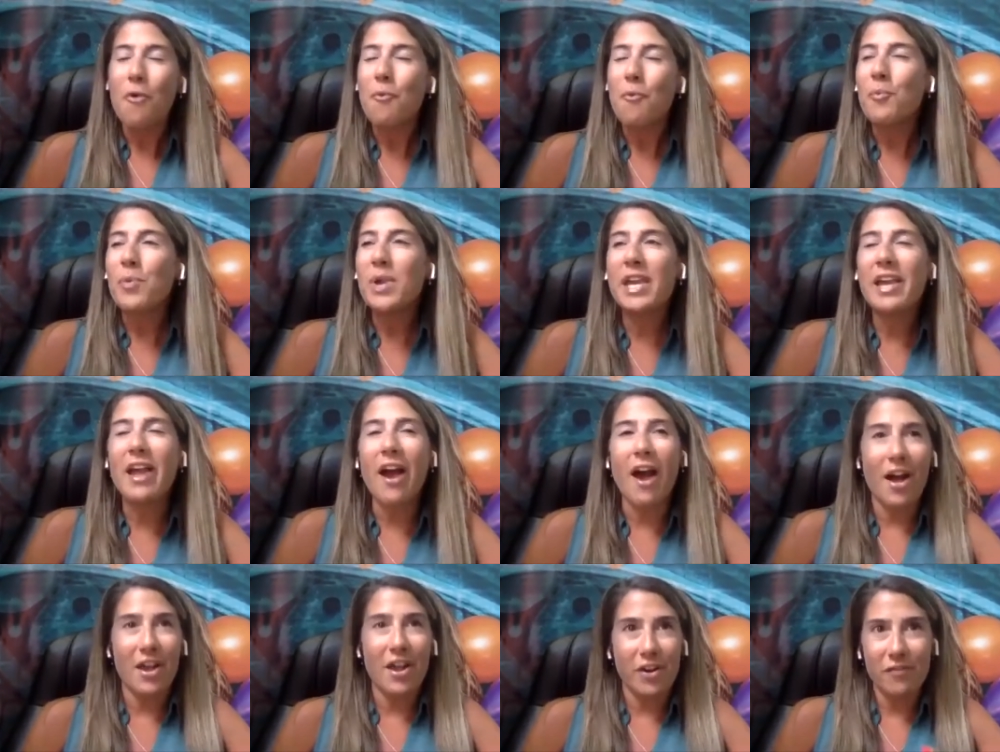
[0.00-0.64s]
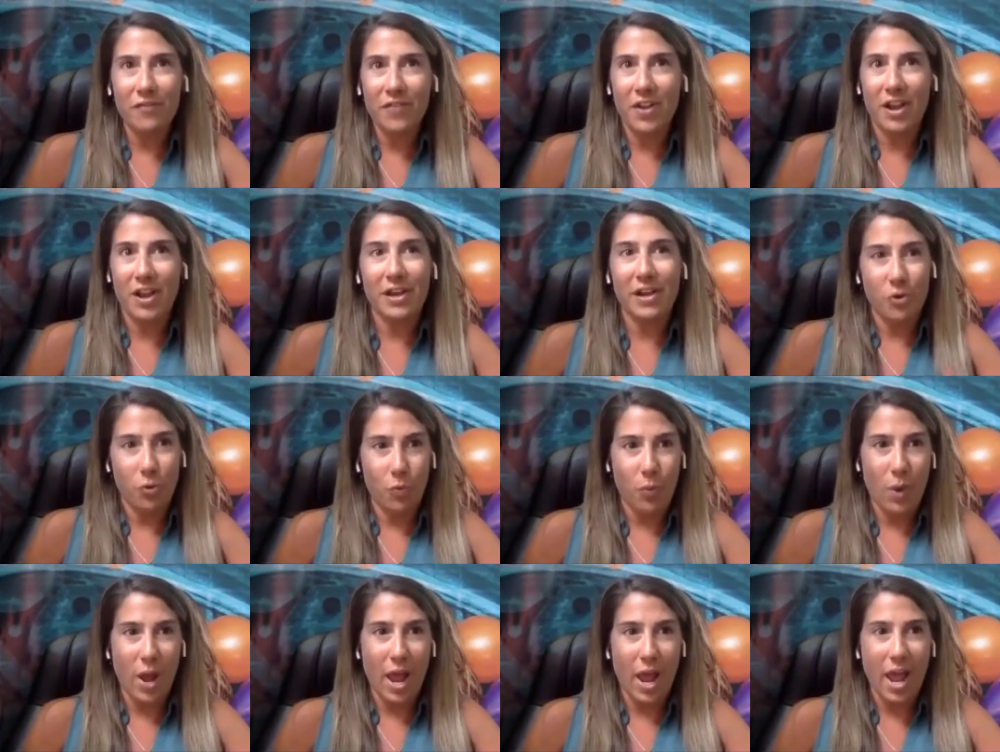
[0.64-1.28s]
We got to find a
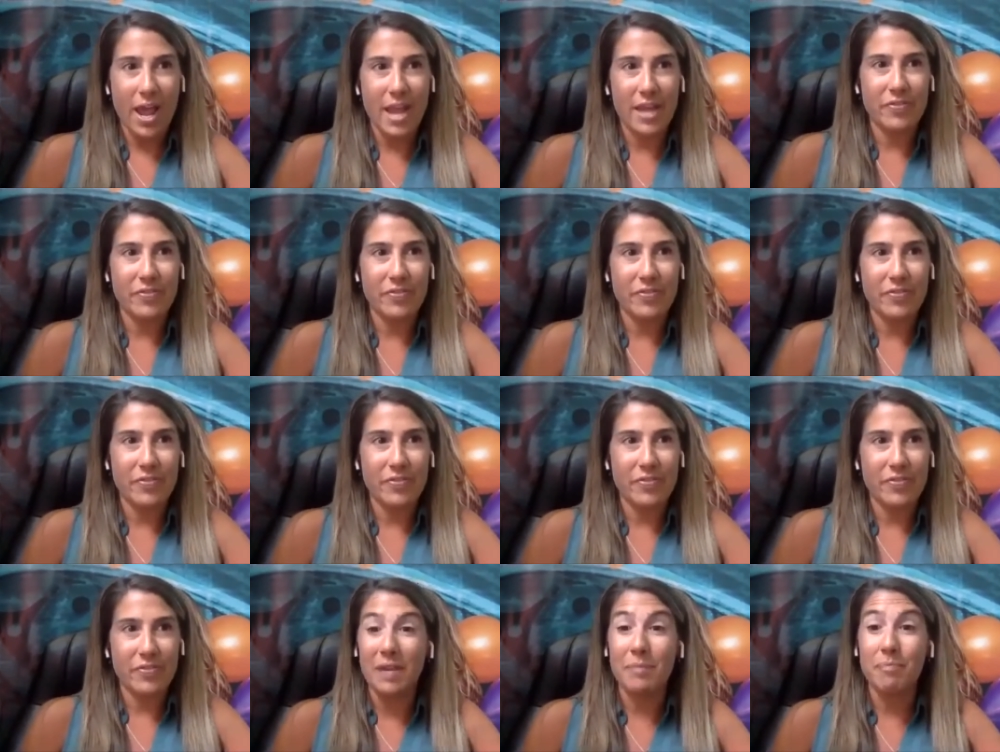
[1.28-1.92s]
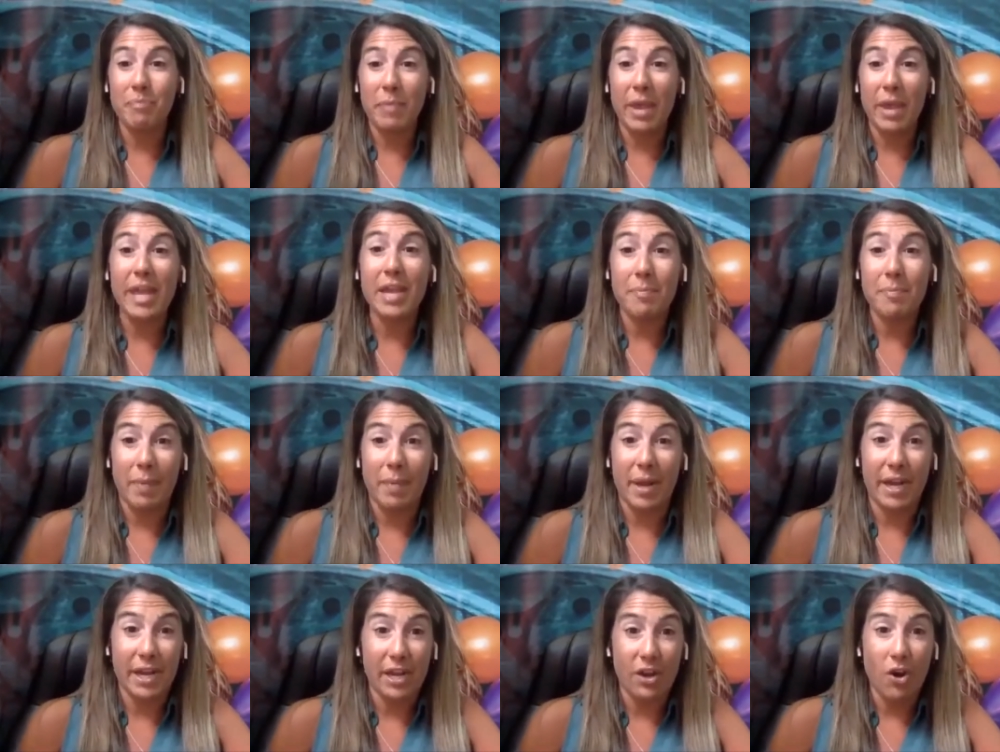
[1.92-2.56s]
way that we can make
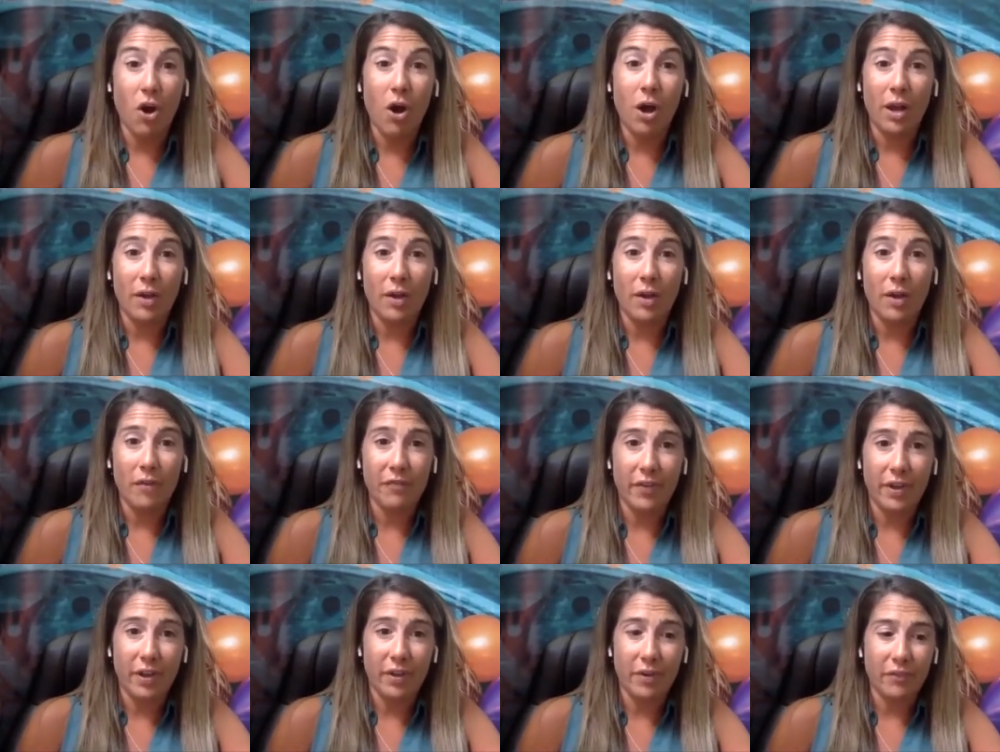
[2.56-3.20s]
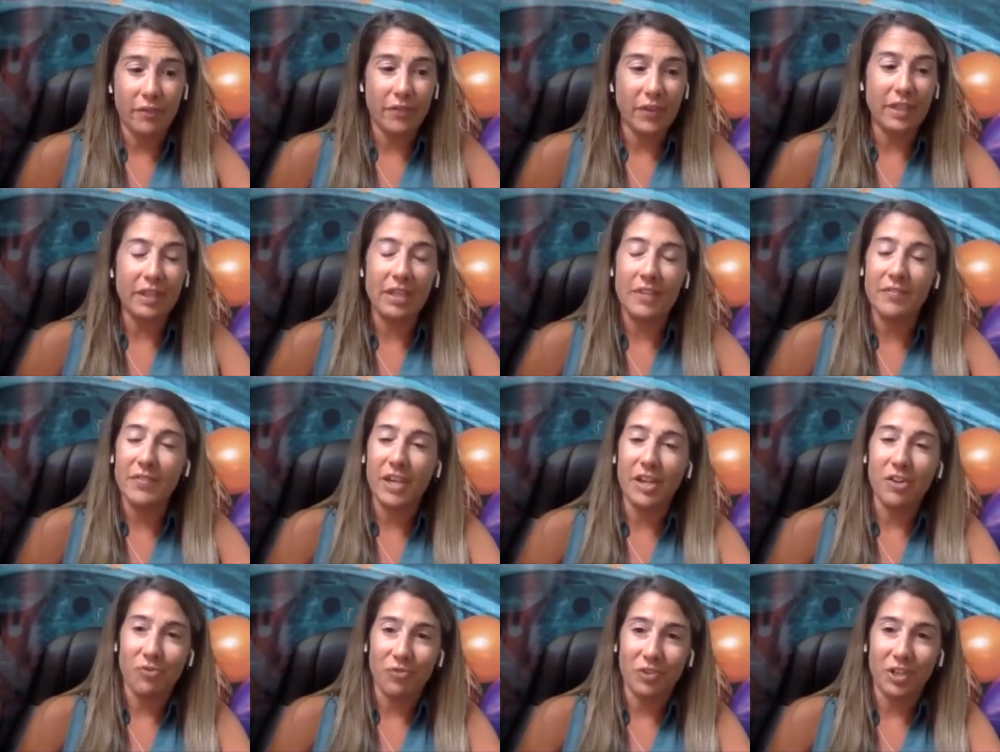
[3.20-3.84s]
money off of
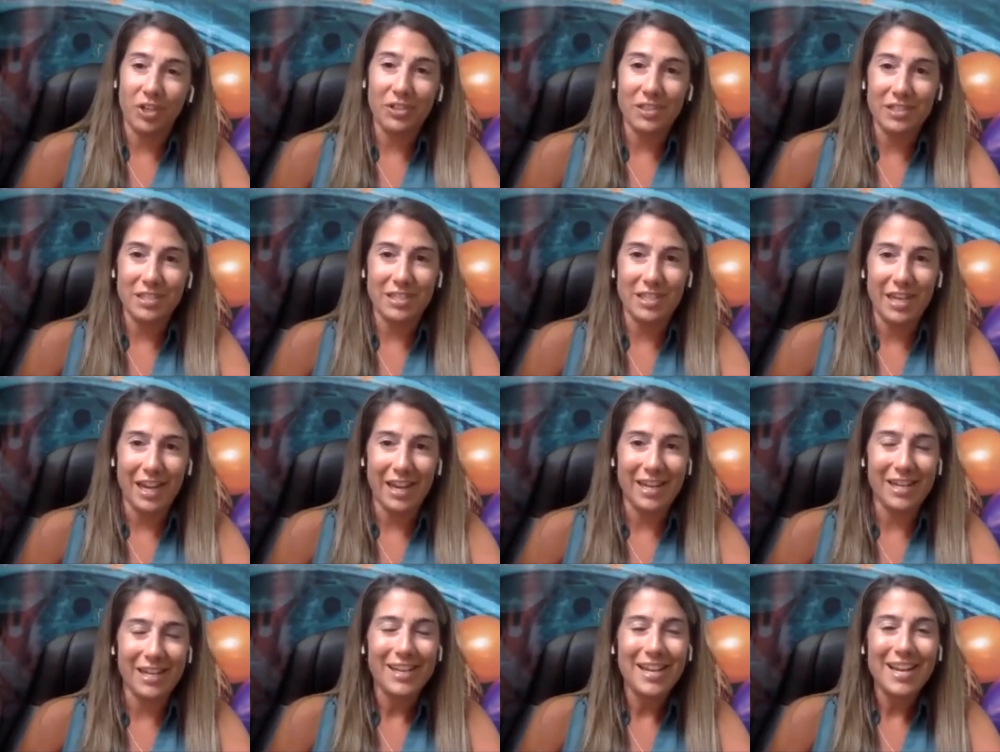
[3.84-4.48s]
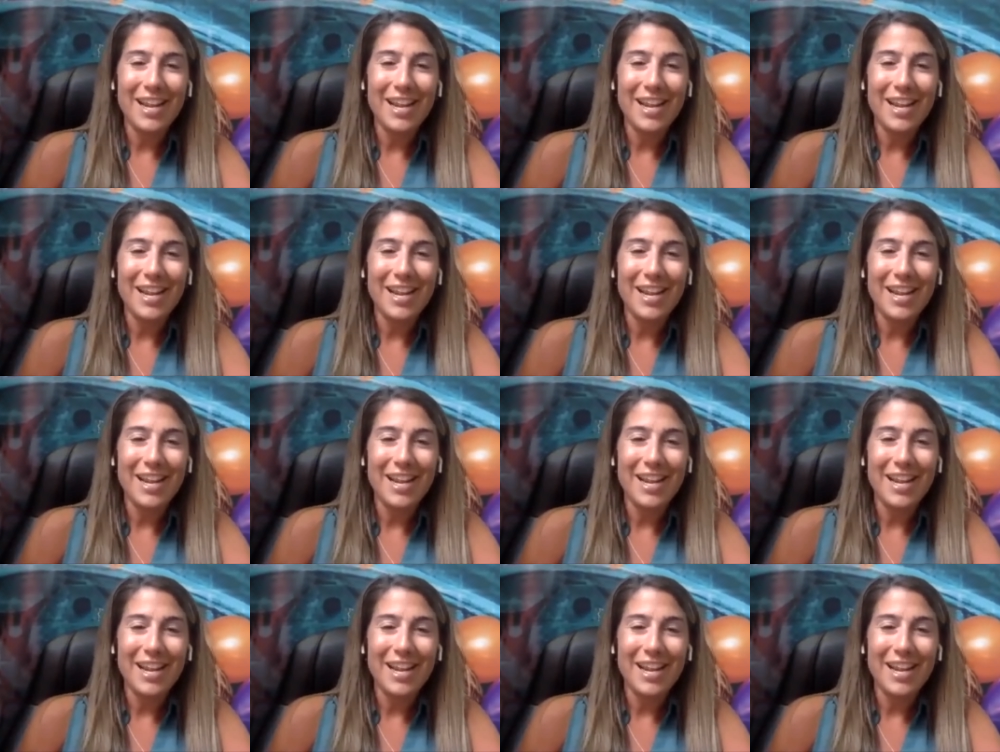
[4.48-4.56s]
living in real estate.